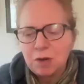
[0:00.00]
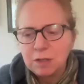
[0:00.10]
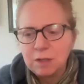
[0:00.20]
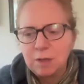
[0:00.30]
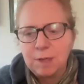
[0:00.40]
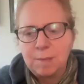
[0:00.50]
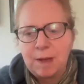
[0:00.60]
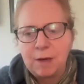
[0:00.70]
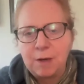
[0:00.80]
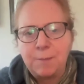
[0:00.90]
you talked a little bit
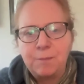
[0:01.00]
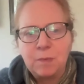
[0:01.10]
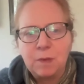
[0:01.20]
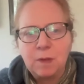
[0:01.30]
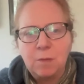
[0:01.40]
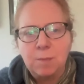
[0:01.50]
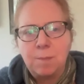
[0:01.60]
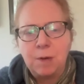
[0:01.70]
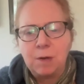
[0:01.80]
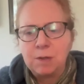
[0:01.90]
about it with
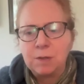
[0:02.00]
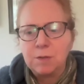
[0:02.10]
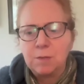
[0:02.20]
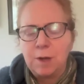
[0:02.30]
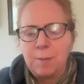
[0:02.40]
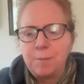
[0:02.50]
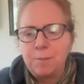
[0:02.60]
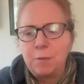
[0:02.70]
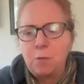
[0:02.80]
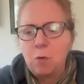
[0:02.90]
Baron
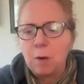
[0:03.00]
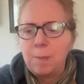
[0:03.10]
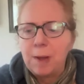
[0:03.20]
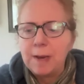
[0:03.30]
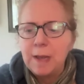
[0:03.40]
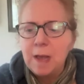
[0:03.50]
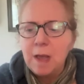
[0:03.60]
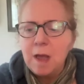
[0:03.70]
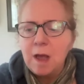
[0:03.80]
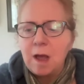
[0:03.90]
before, but
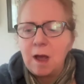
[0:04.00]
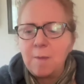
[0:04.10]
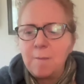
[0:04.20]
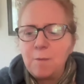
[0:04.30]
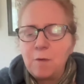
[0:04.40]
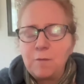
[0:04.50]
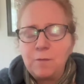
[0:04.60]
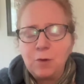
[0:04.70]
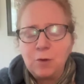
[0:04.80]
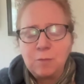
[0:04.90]

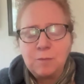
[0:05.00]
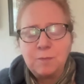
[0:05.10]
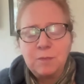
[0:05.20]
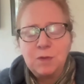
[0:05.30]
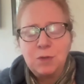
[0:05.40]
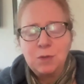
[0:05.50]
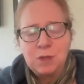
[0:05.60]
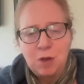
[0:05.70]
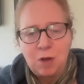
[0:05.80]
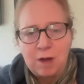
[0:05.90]
for
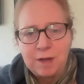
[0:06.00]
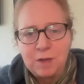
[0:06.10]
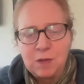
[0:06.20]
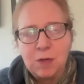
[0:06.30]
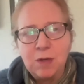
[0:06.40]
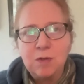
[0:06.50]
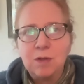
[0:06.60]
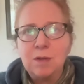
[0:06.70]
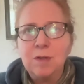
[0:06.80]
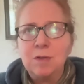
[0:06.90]
choosing the audience, so
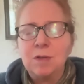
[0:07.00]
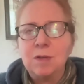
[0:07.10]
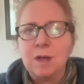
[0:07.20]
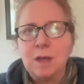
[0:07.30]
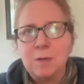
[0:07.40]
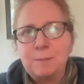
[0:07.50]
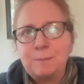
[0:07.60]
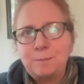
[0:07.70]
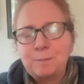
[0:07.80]
here's the thing, like,